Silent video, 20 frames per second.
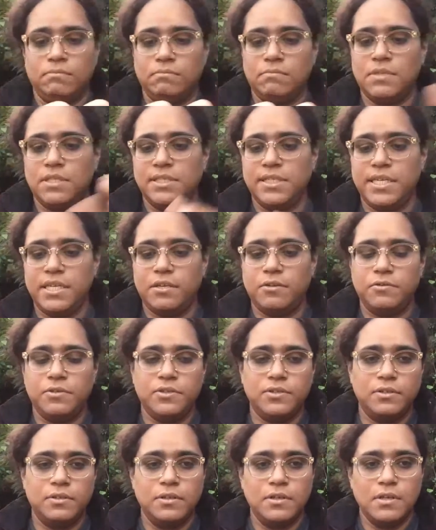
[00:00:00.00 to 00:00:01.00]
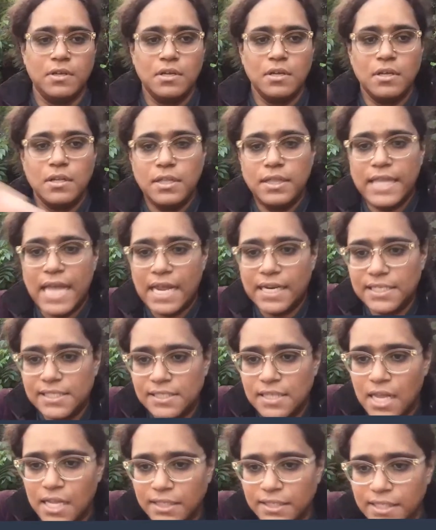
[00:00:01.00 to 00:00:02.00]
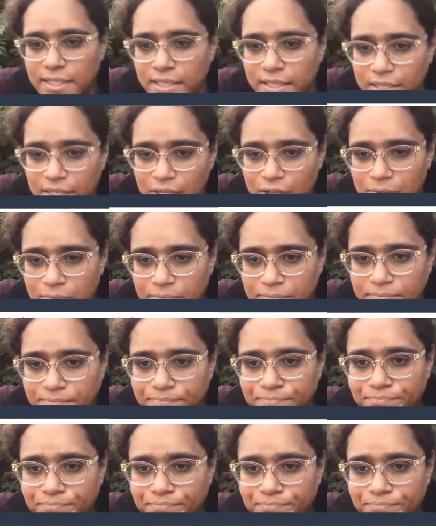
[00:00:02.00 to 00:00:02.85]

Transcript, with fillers: mosquitoes that is not the um,